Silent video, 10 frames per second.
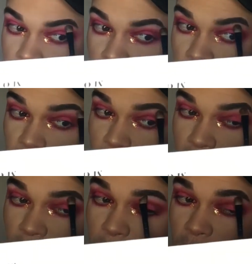on the
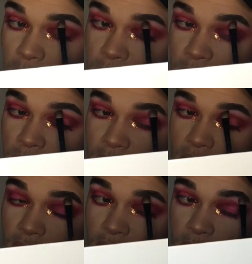brow bone, like
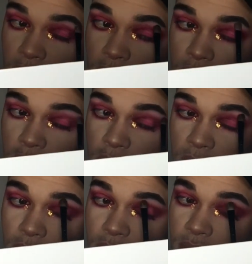
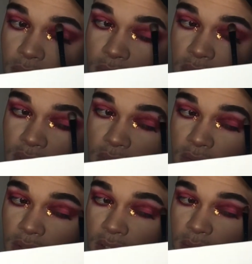really go
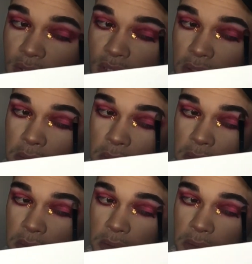there with it.